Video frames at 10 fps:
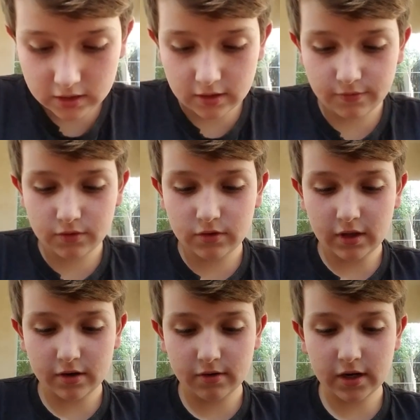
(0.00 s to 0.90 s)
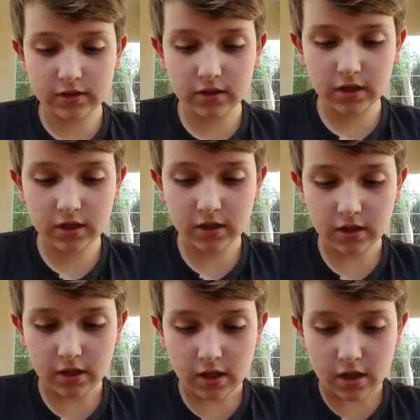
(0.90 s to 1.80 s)
then if you do that correctly,
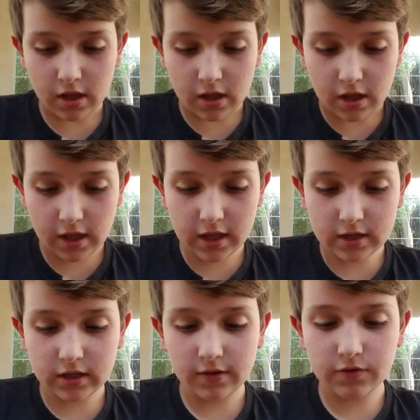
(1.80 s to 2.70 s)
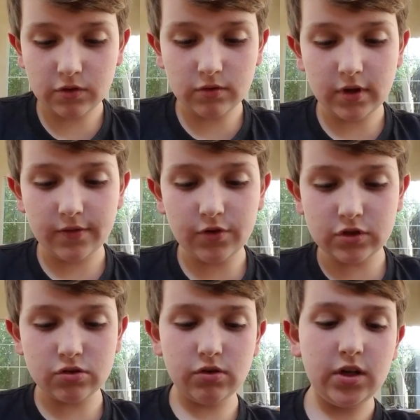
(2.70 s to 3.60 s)
and if your
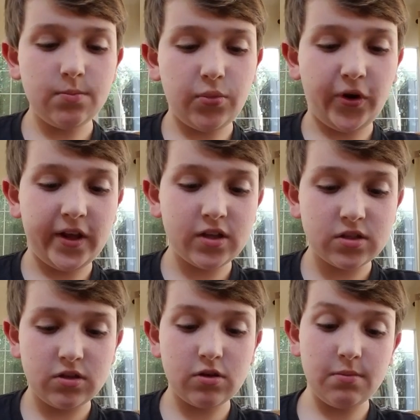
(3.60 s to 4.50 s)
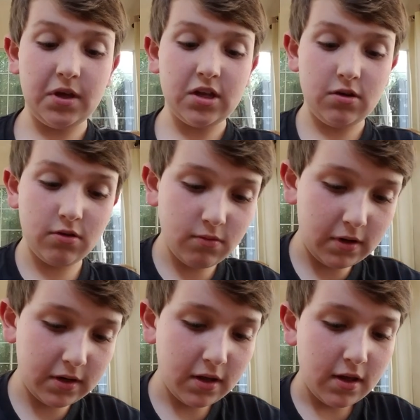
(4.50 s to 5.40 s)
screen breaks, you can make a new
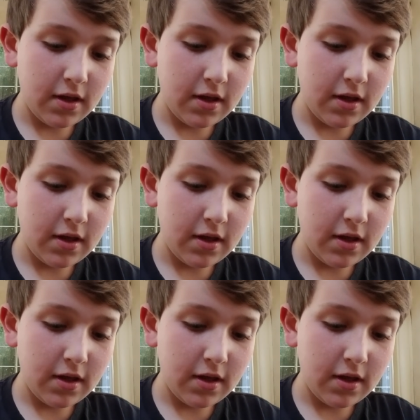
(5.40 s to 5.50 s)
one